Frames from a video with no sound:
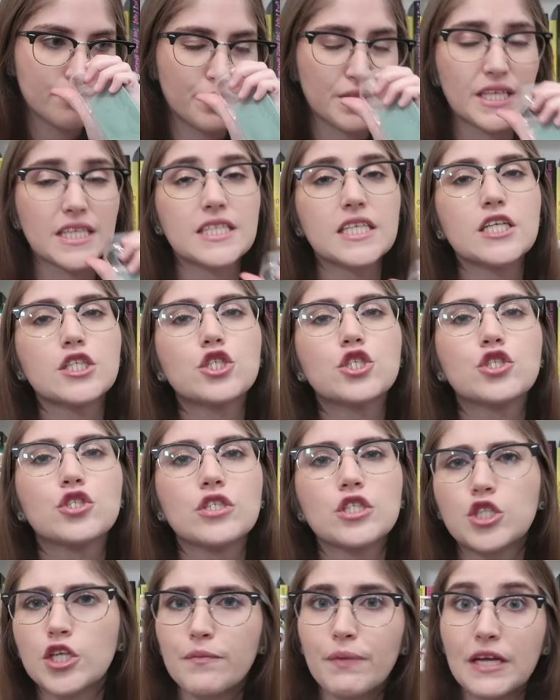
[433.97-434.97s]
But this
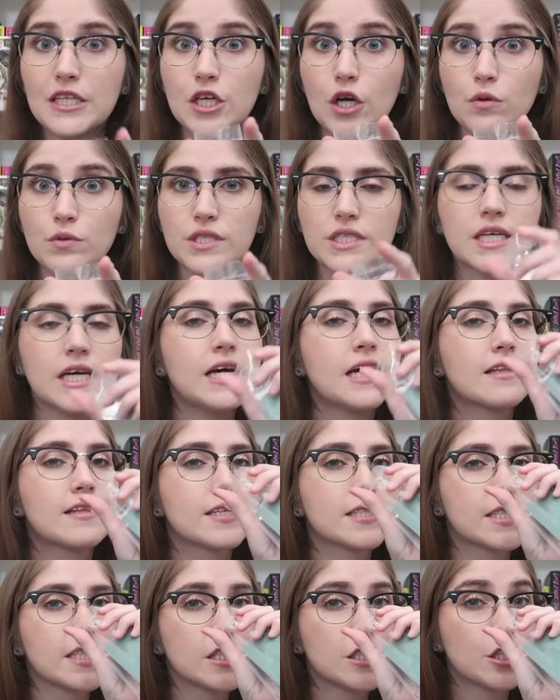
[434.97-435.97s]
is champagne toast.
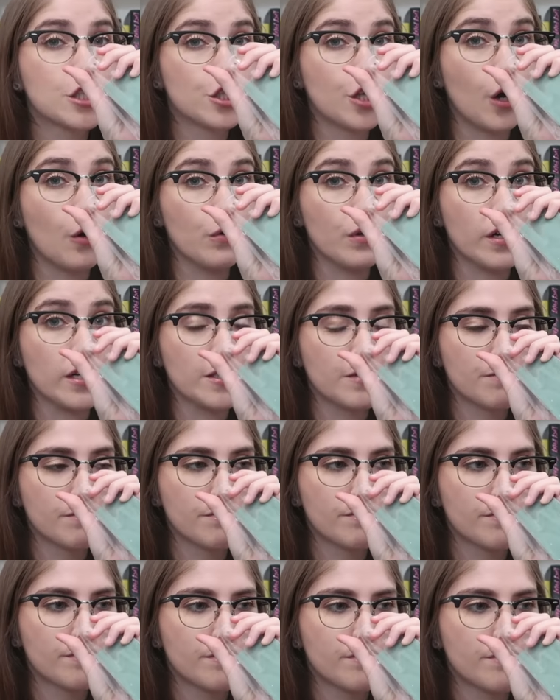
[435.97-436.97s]
This is so good.
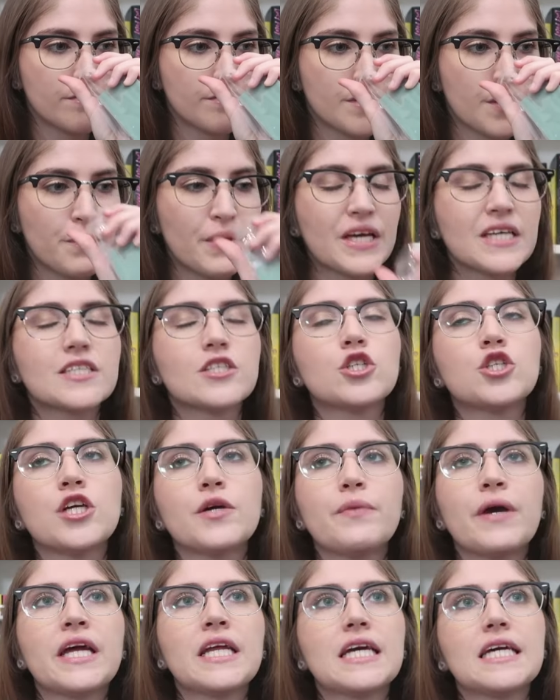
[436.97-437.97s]
Because the
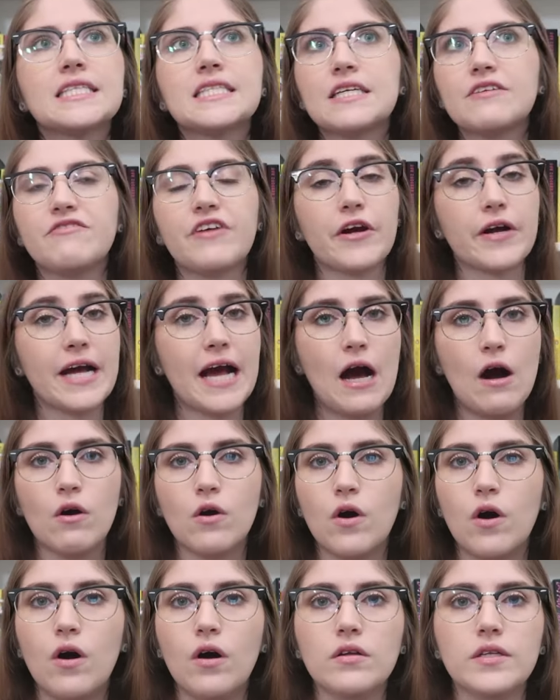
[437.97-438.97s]
champagne isn't very
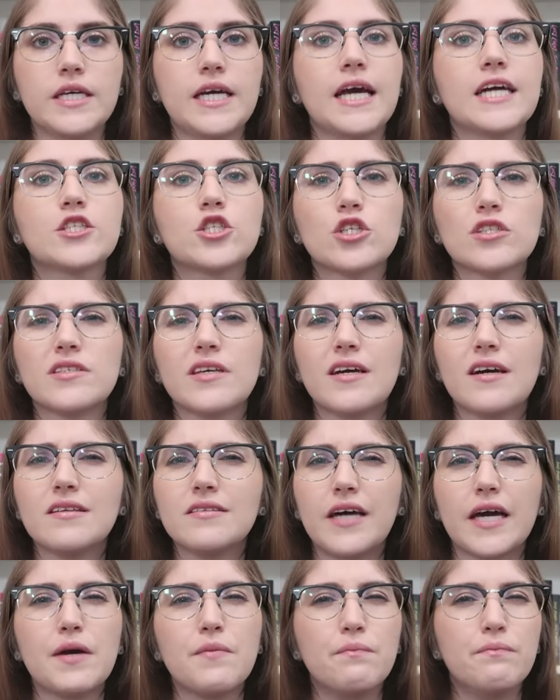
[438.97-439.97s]
alcohol-y. It's just like a
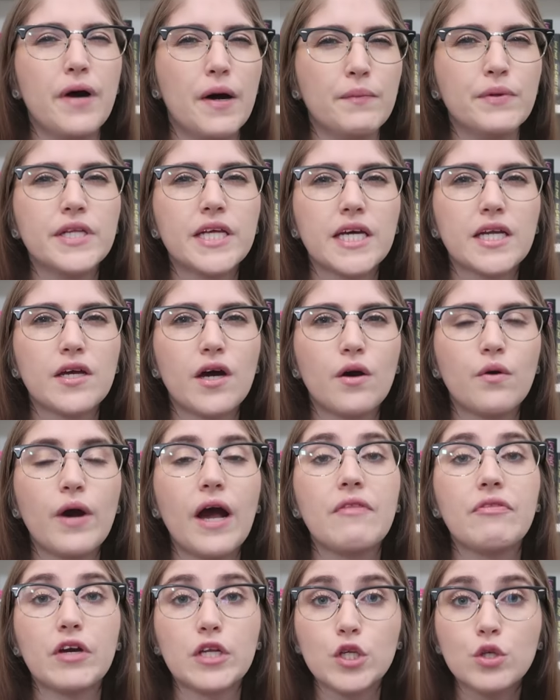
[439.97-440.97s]
light bubbly note,
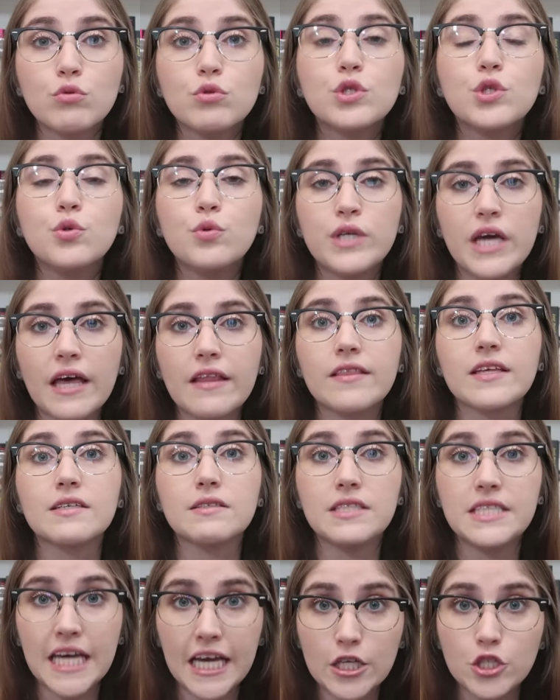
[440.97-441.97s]
and then you do get
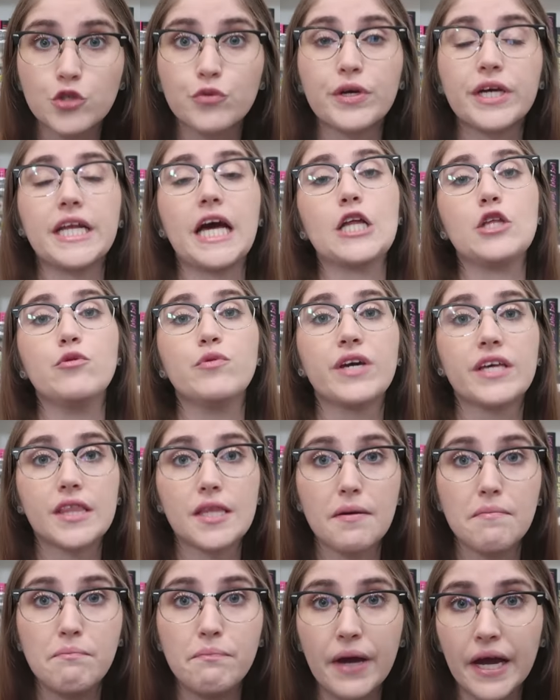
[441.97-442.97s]
the tangerine and you get
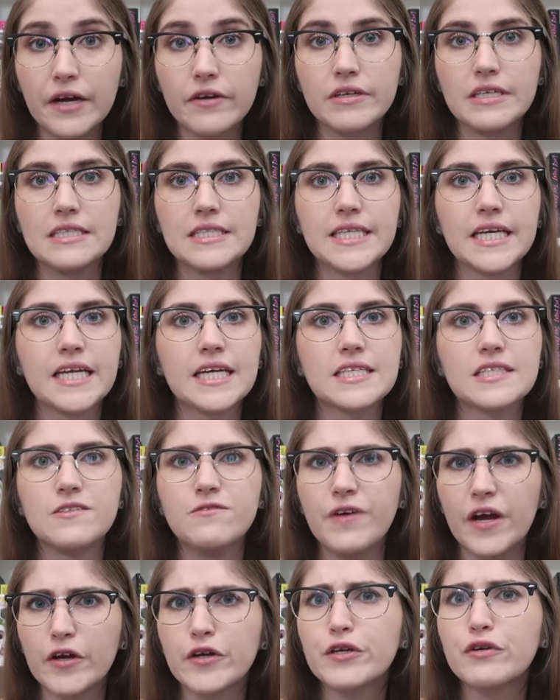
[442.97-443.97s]
the berries, and it's
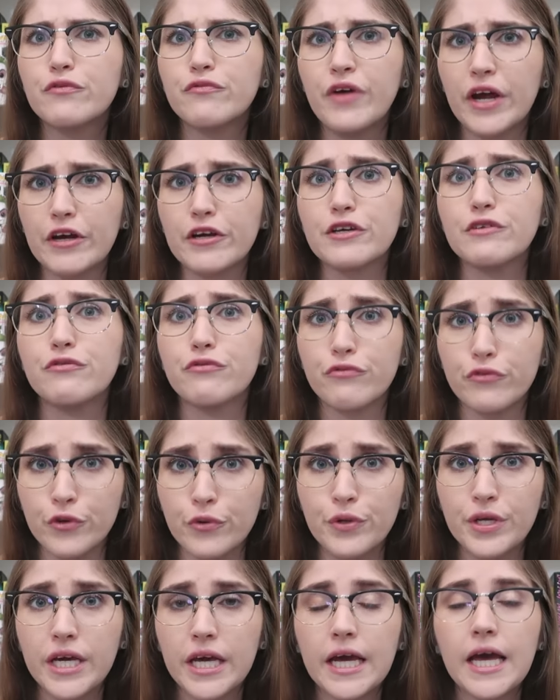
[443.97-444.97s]
very, very
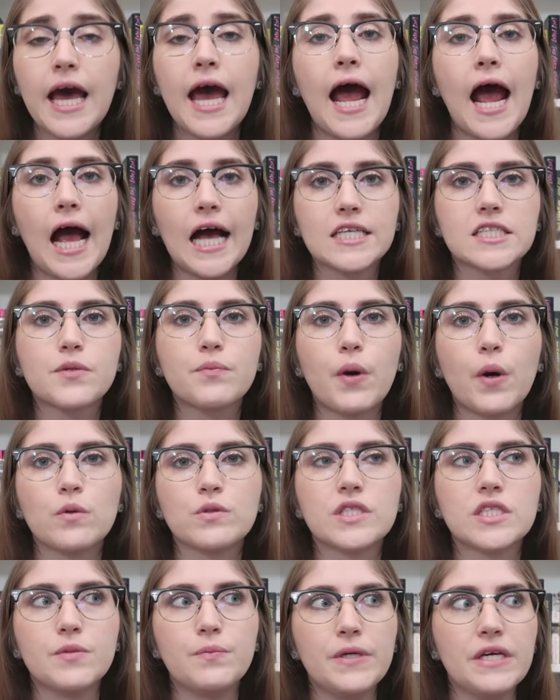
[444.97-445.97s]
fruity as
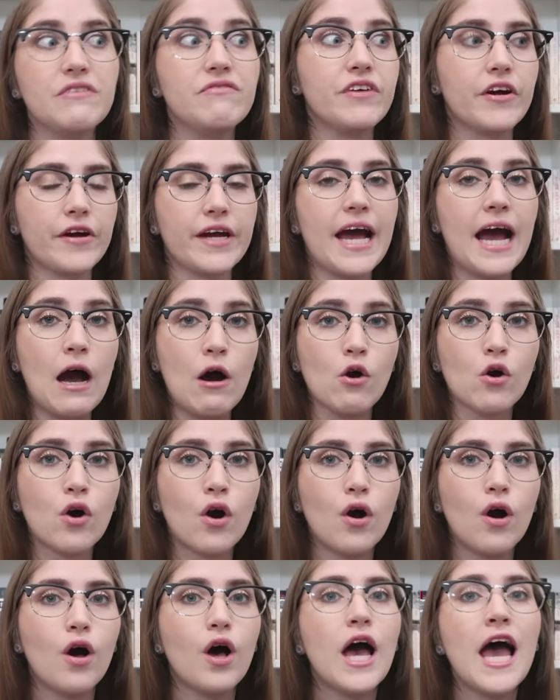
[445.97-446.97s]
opposed to being very
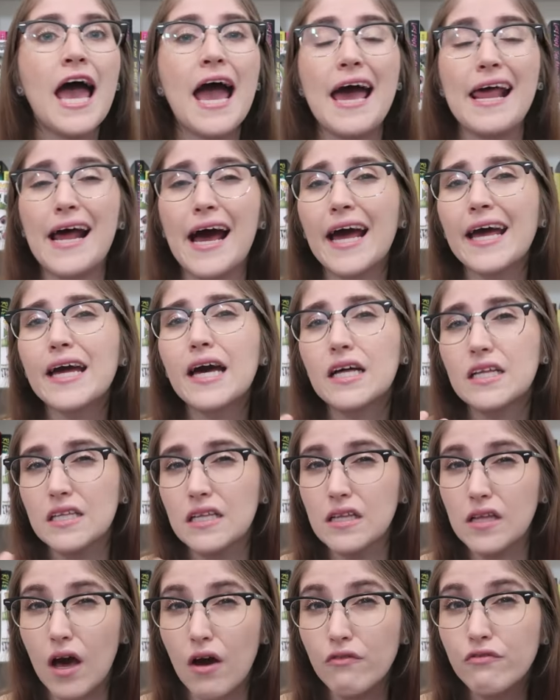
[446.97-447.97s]
alcohol. And I
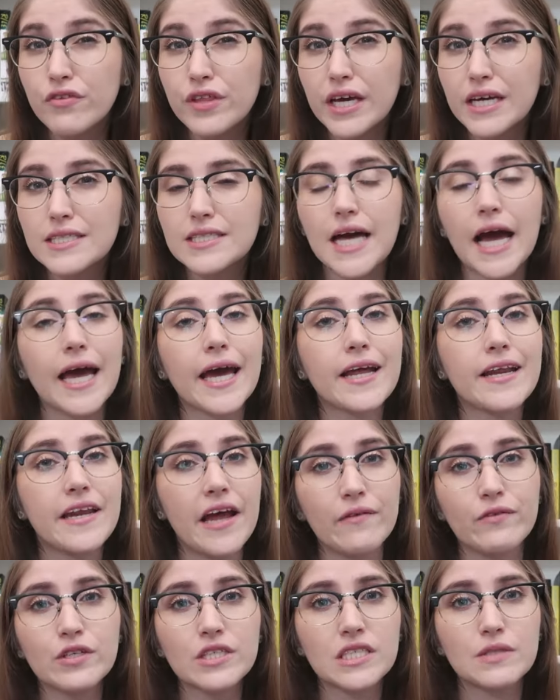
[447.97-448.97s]
love this. I had
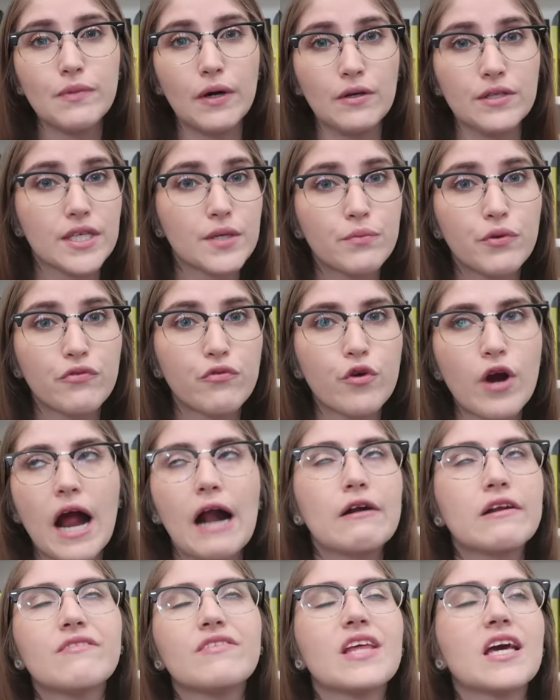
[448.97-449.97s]
never smelled it before. I
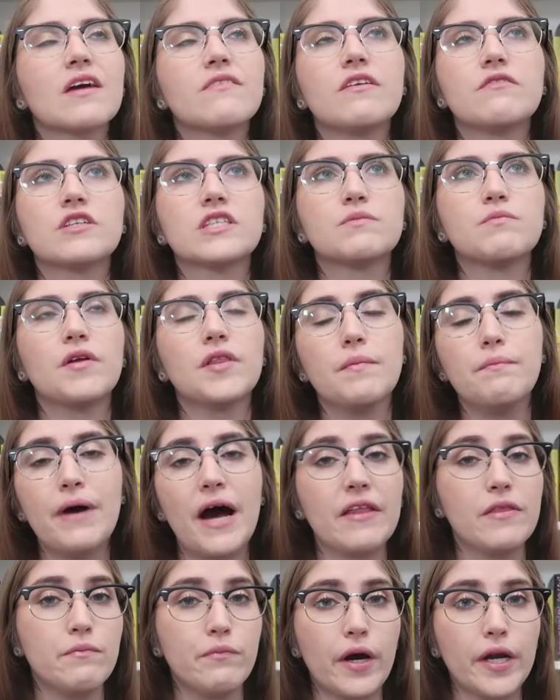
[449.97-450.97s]
don't even think I've ever smelled the
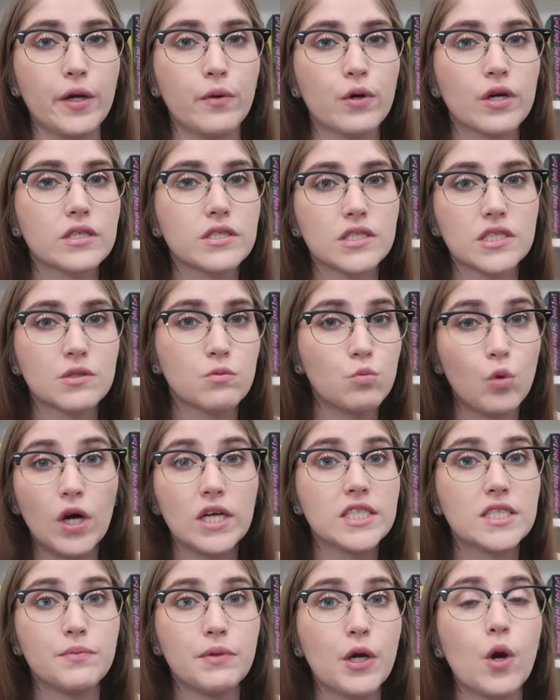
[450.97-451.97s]
Bath and Body Works
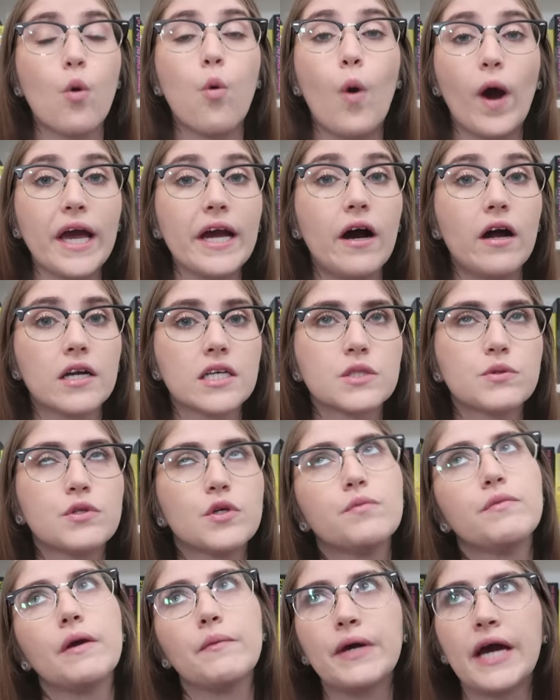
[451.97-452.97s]
one, to be quite honest with
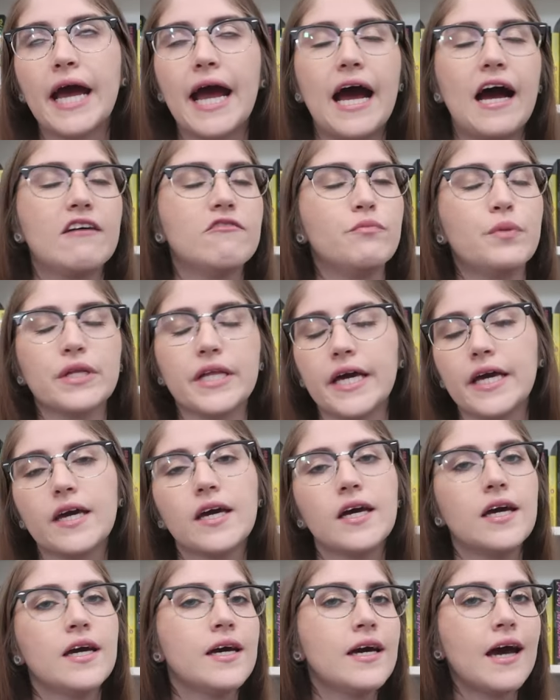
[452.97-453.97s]
you. Maybe I have, but like,
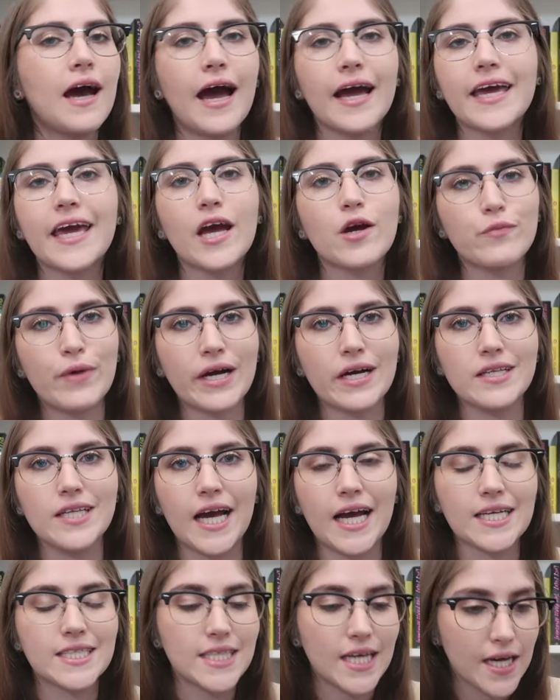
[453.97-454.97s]
I can't
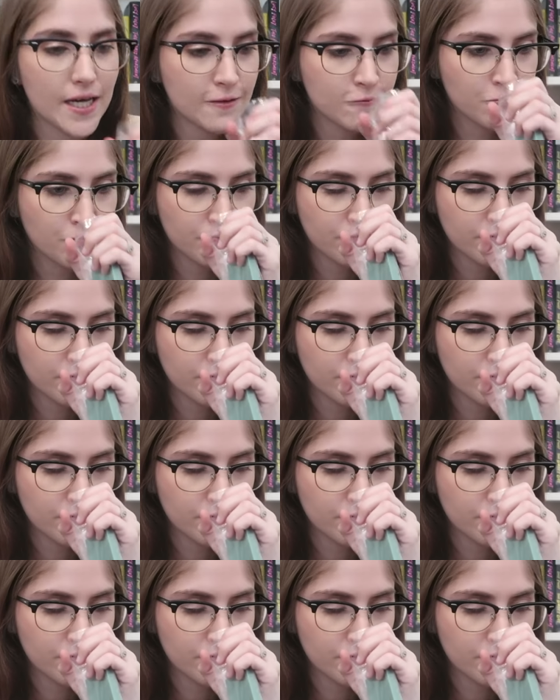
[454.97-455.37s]
recollect it.